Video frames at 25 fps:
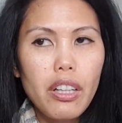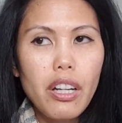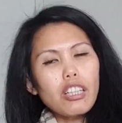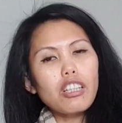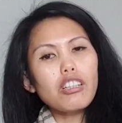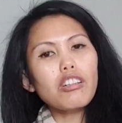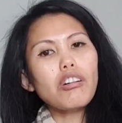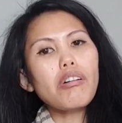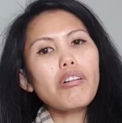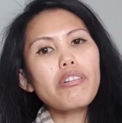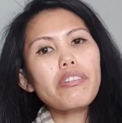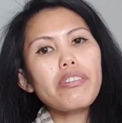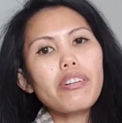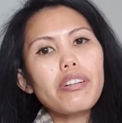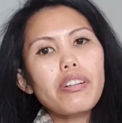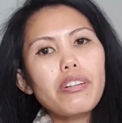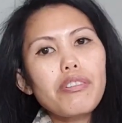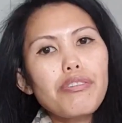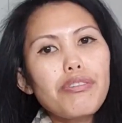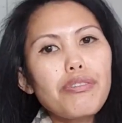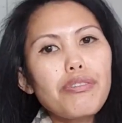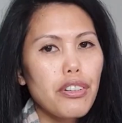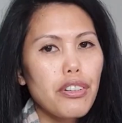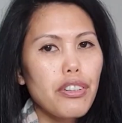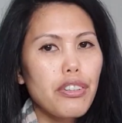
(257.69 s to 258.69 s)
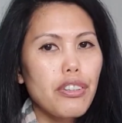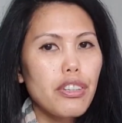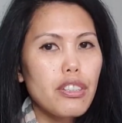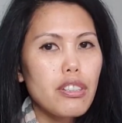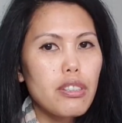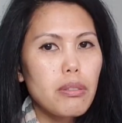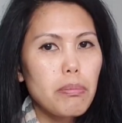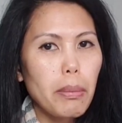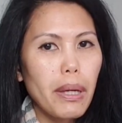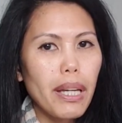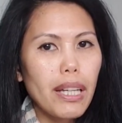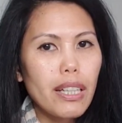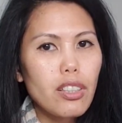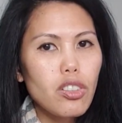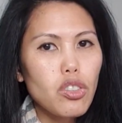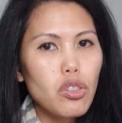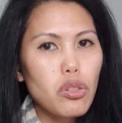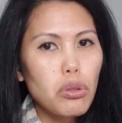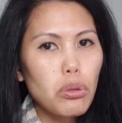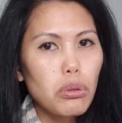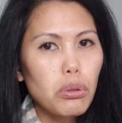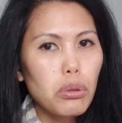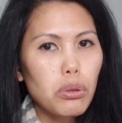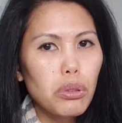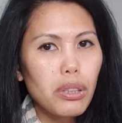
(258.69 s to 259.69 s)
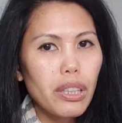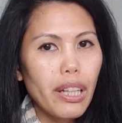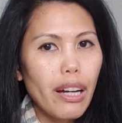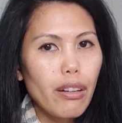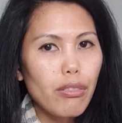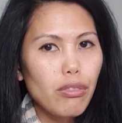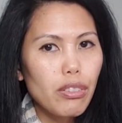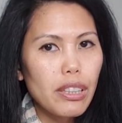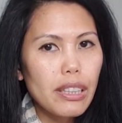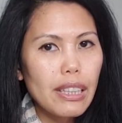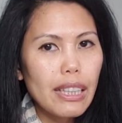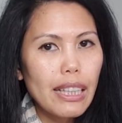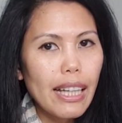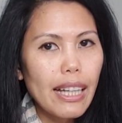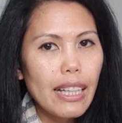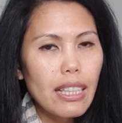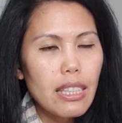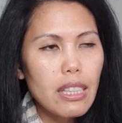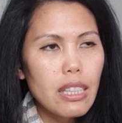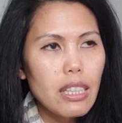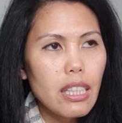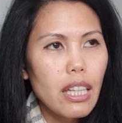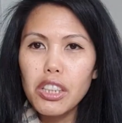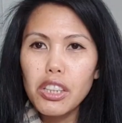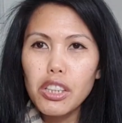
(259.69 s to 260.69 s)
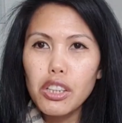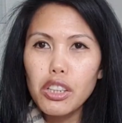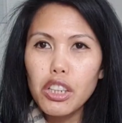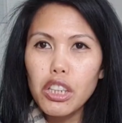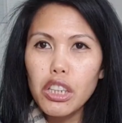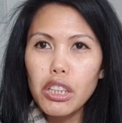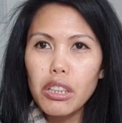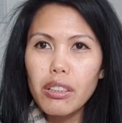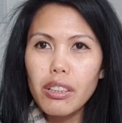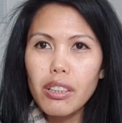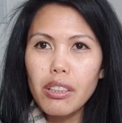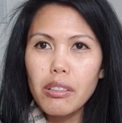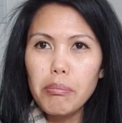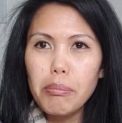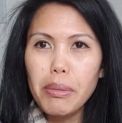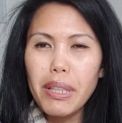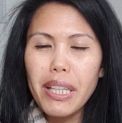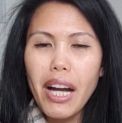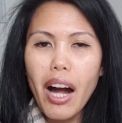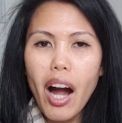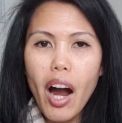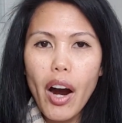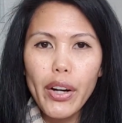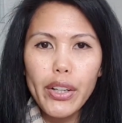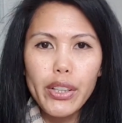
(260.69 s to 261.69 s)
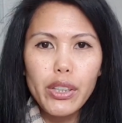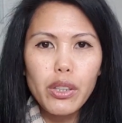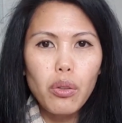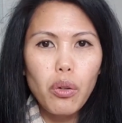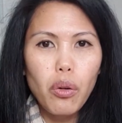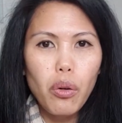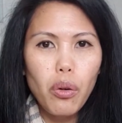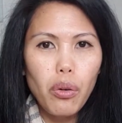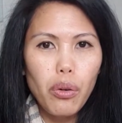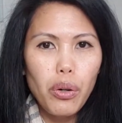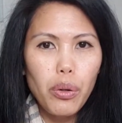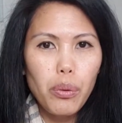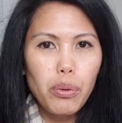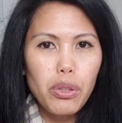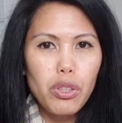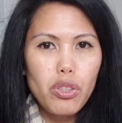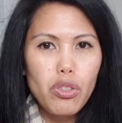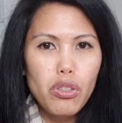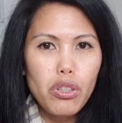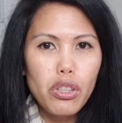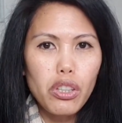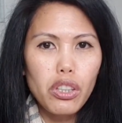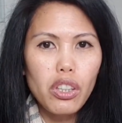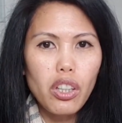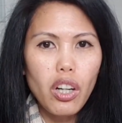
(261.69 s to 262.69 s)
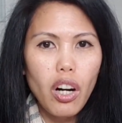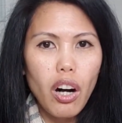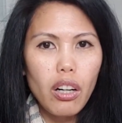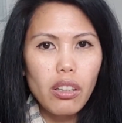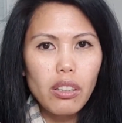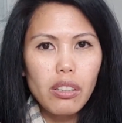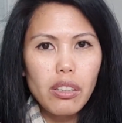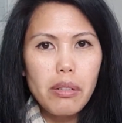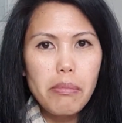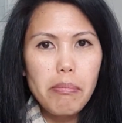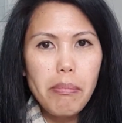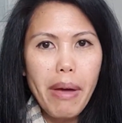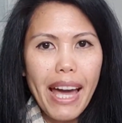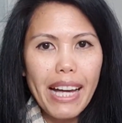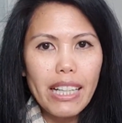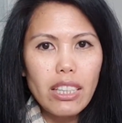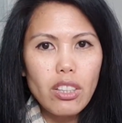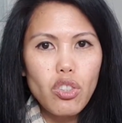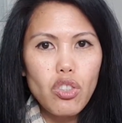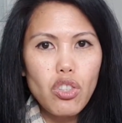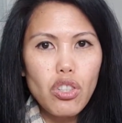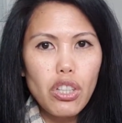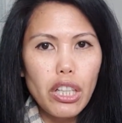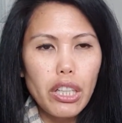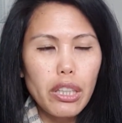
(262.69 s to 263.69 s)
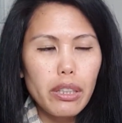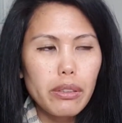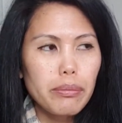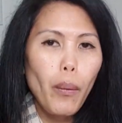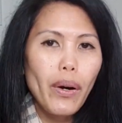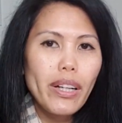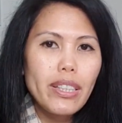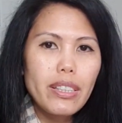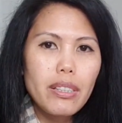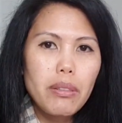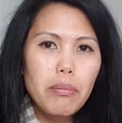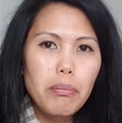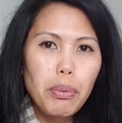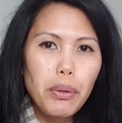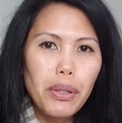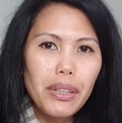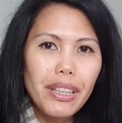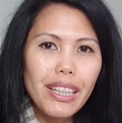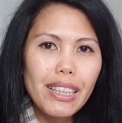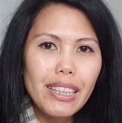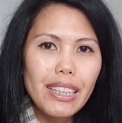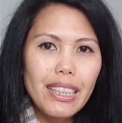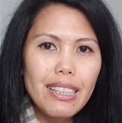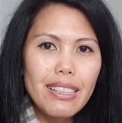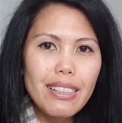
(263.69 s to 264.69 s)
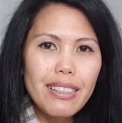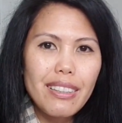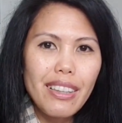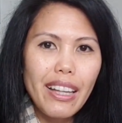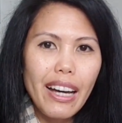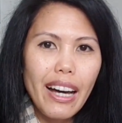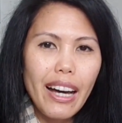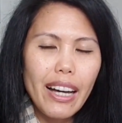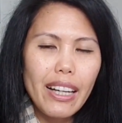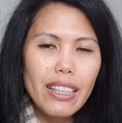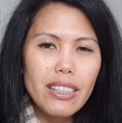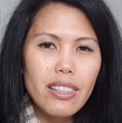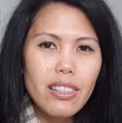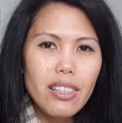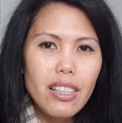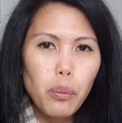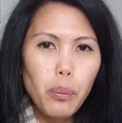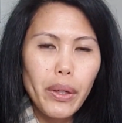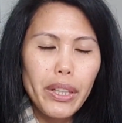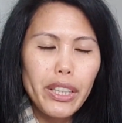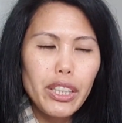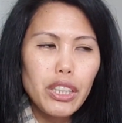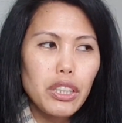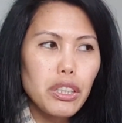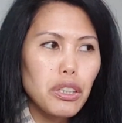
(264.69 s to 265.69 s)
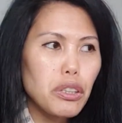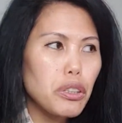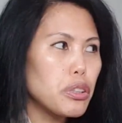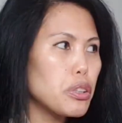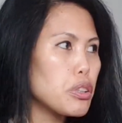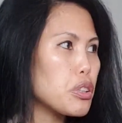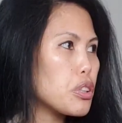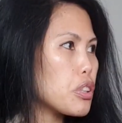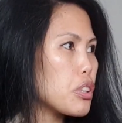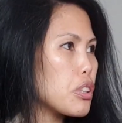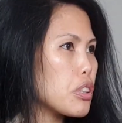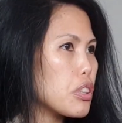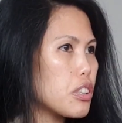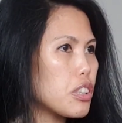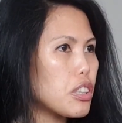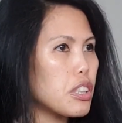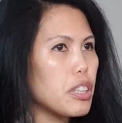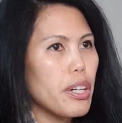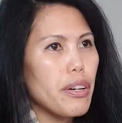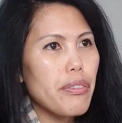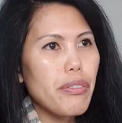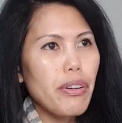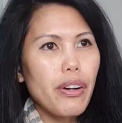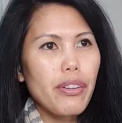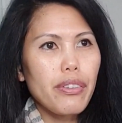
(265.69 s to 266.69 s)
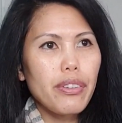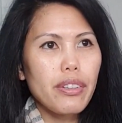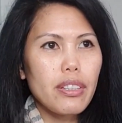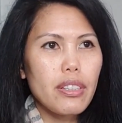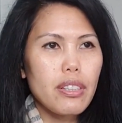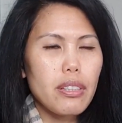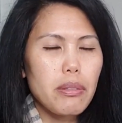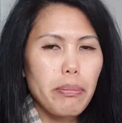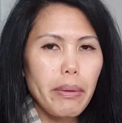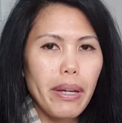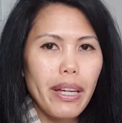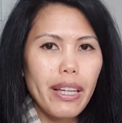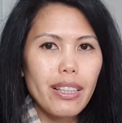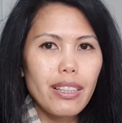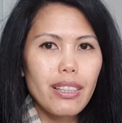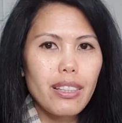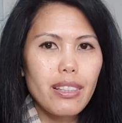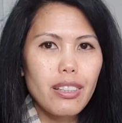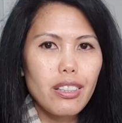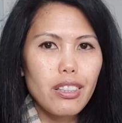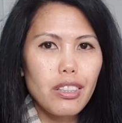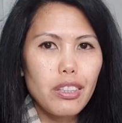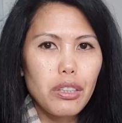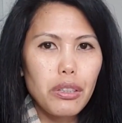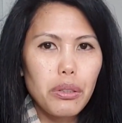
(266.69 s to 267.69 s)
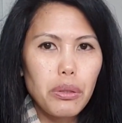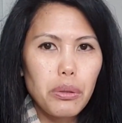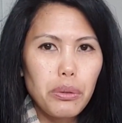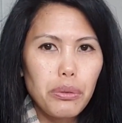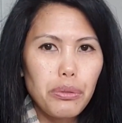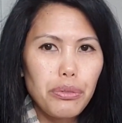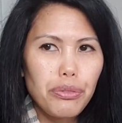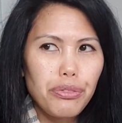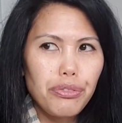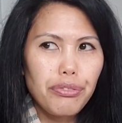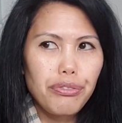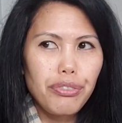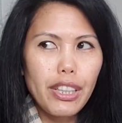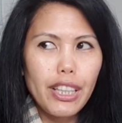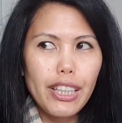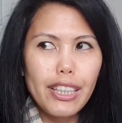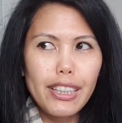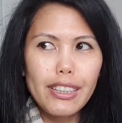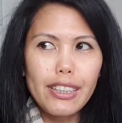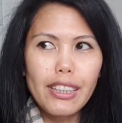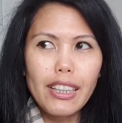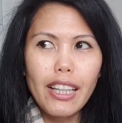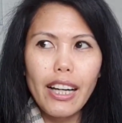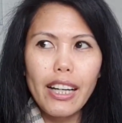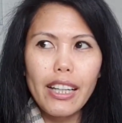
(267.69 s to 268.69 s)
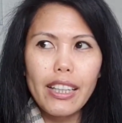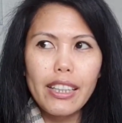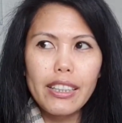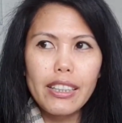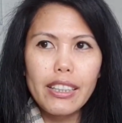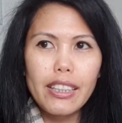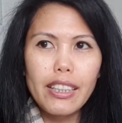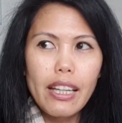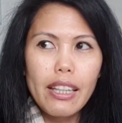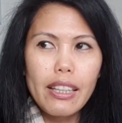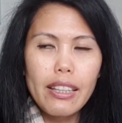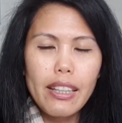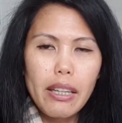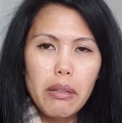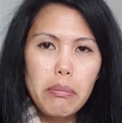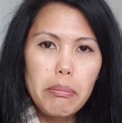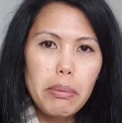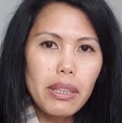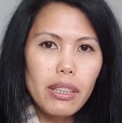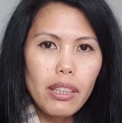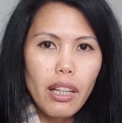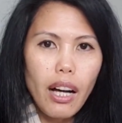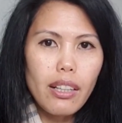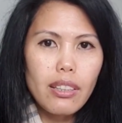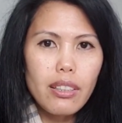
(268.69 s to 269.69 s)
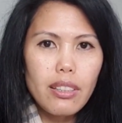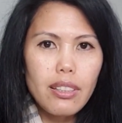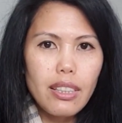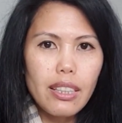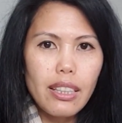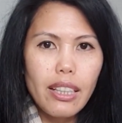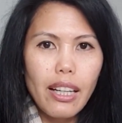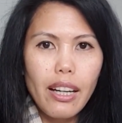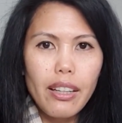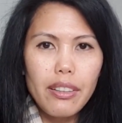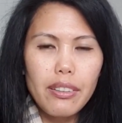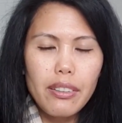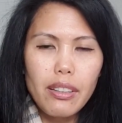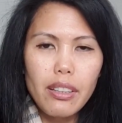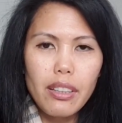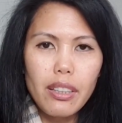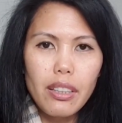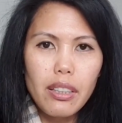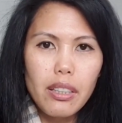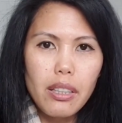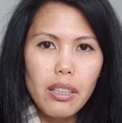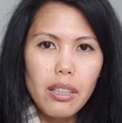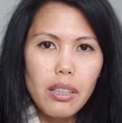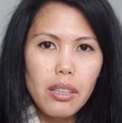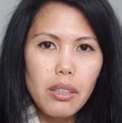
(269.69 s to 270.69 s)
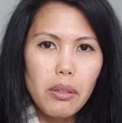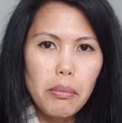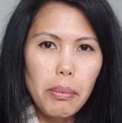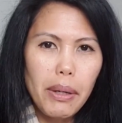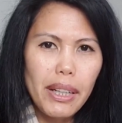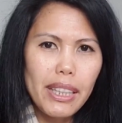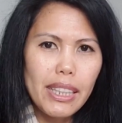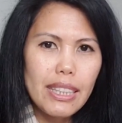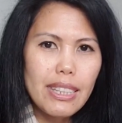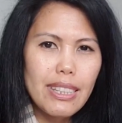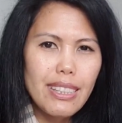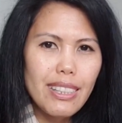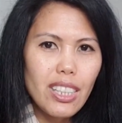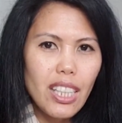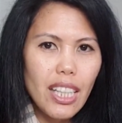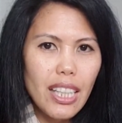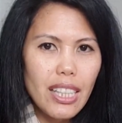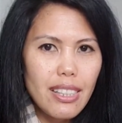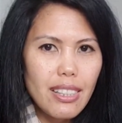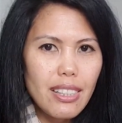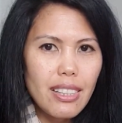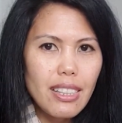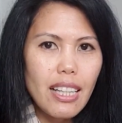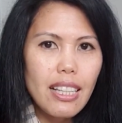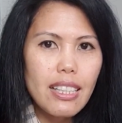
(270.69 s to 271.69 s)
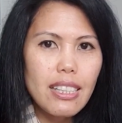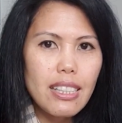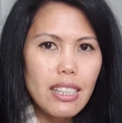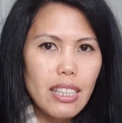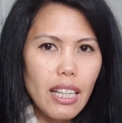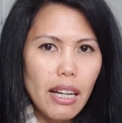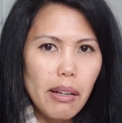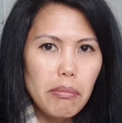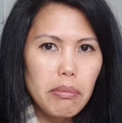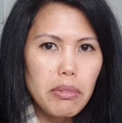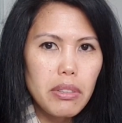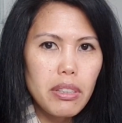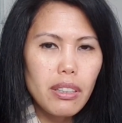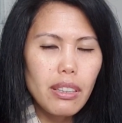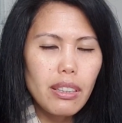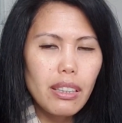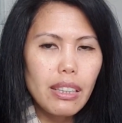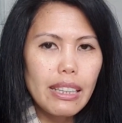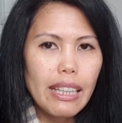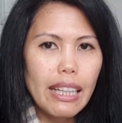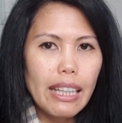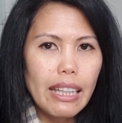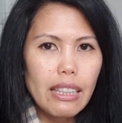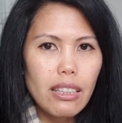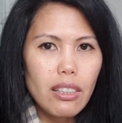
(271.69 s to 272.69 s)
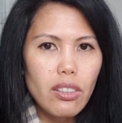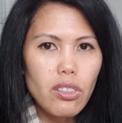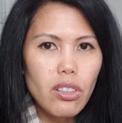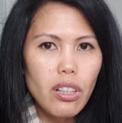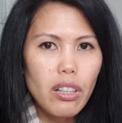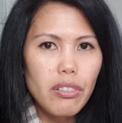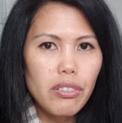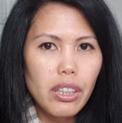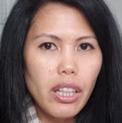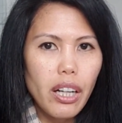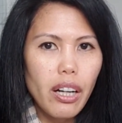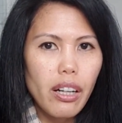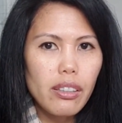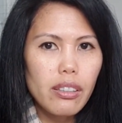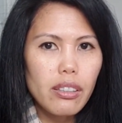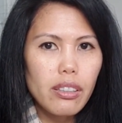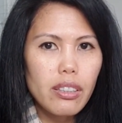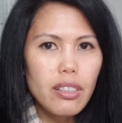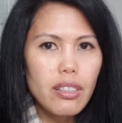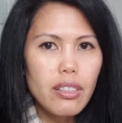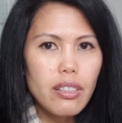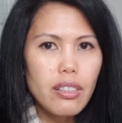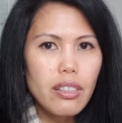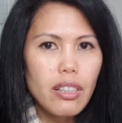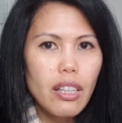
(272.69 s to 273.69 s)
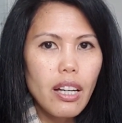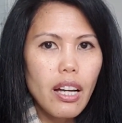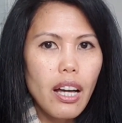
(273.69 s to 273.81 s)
In order the space to look effortless, you shouldn't be hardcore with your color matching. What's important is that when you look around the space, you feel like they belong together. But it's just a subtle hint of colors.